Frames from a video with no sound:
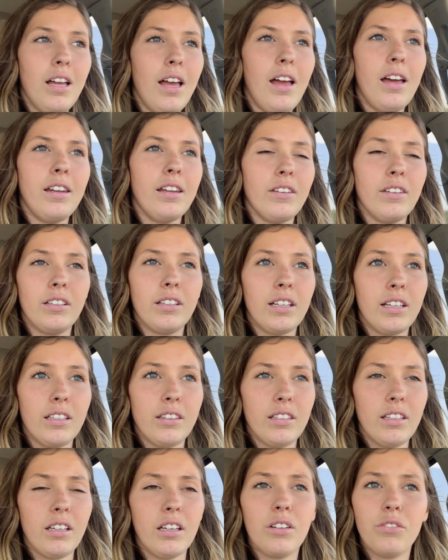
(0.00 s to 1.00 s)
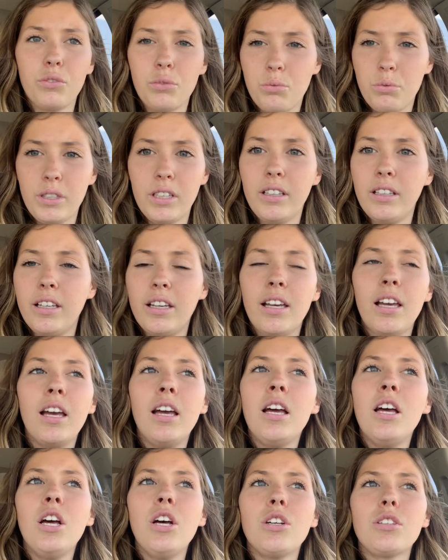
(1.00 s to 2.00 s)
anything I can think of, really.
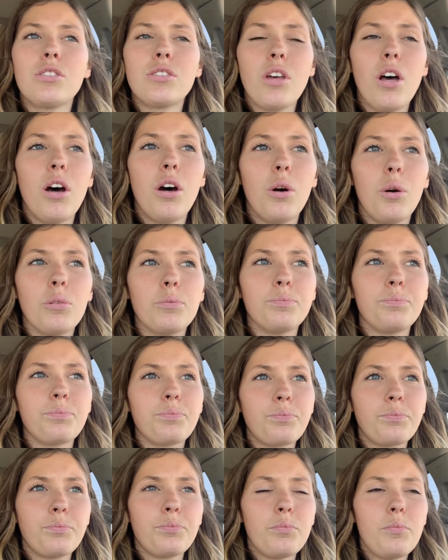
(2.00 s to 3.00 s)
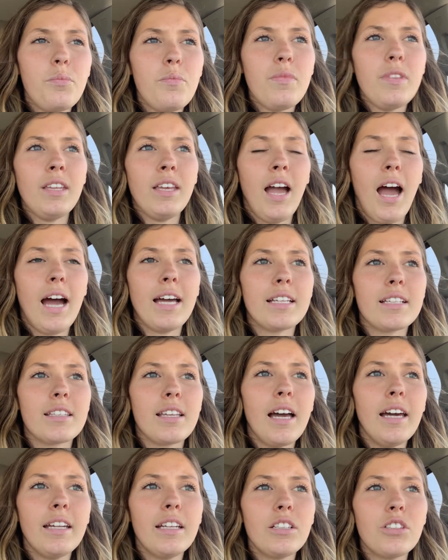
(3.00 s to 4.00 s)
So I
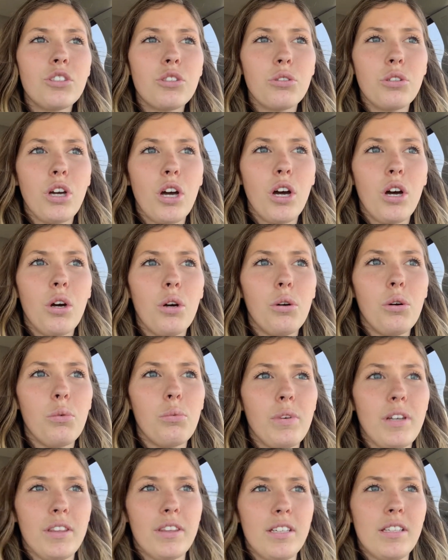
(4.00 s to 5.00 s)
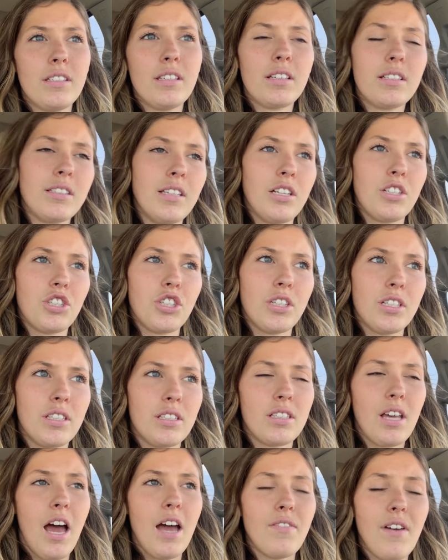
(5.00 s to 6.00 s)
decided to go with these
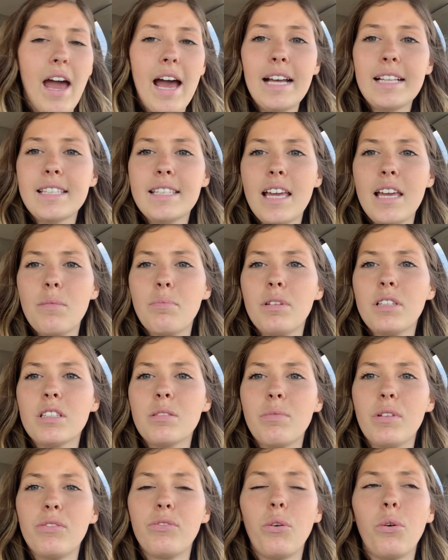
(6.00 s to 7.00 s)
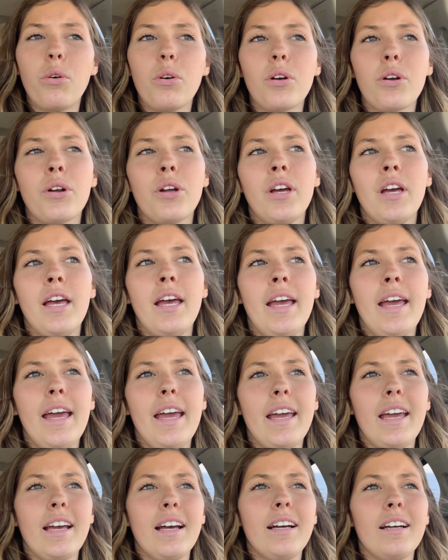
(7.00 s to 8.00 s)
extensions. I've had tape-ins before,
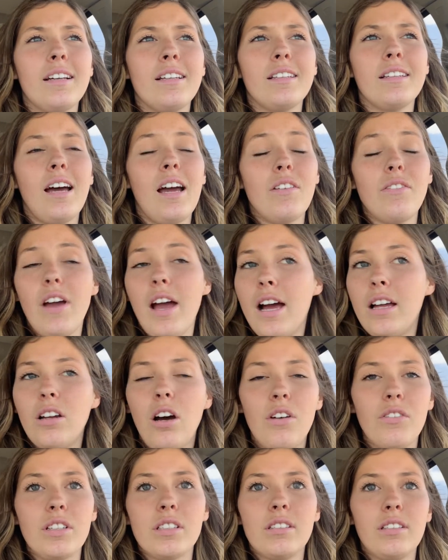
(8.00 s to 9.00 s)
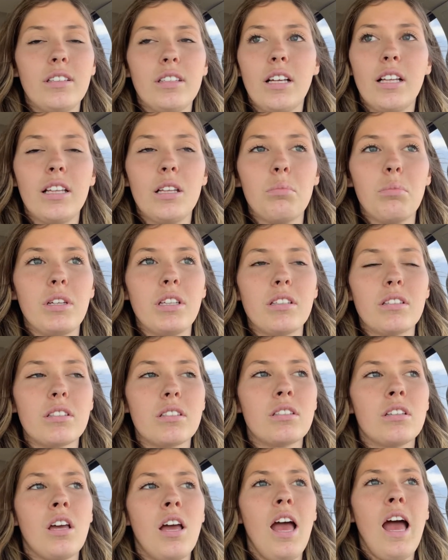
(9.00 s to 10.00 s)
and I've had, obviously, the
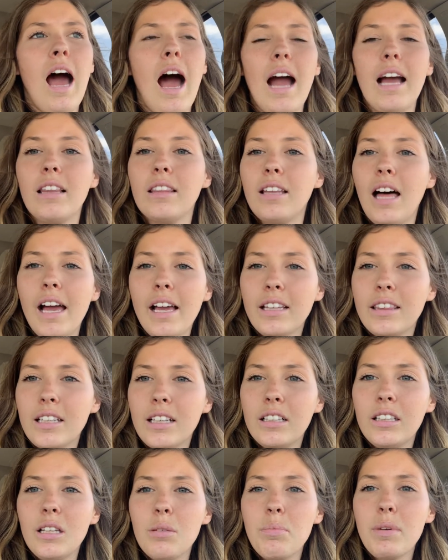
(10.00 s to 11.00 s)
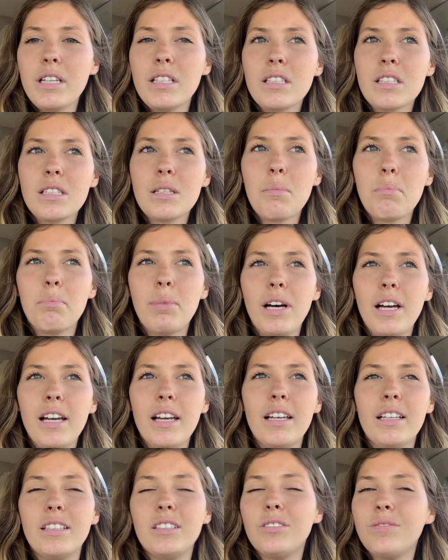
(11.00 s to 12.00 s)
clip-ins. I like the clip-ins, but